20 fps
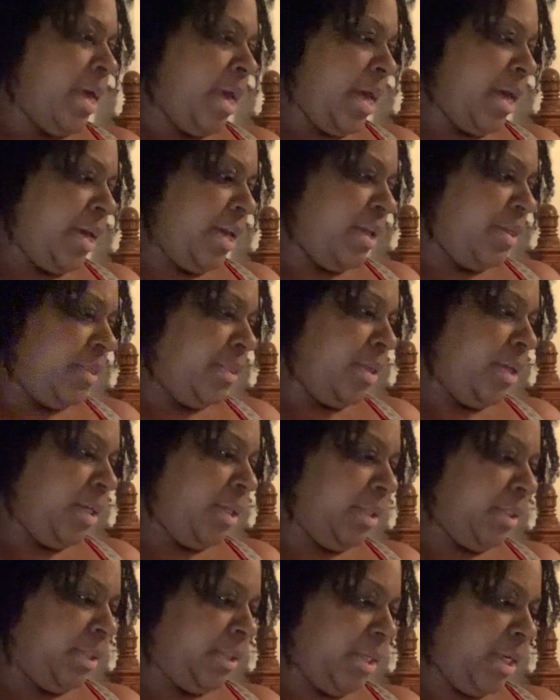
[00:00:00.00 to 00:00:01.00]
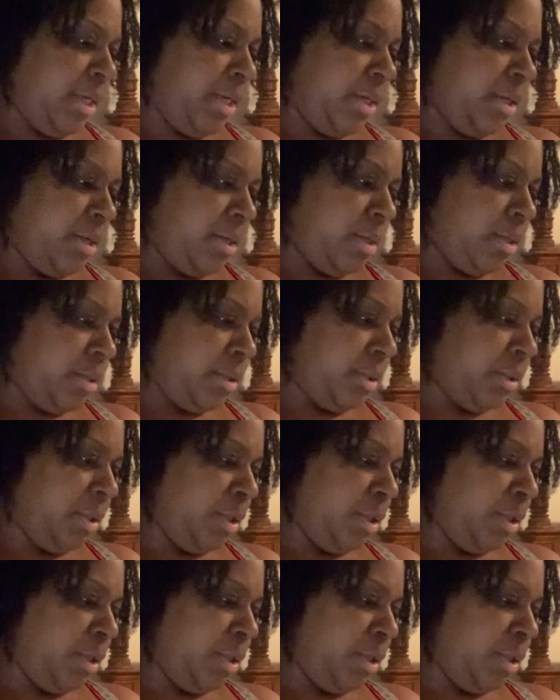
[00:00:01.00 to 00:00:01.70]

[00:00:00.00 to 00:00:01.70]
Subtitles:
And this is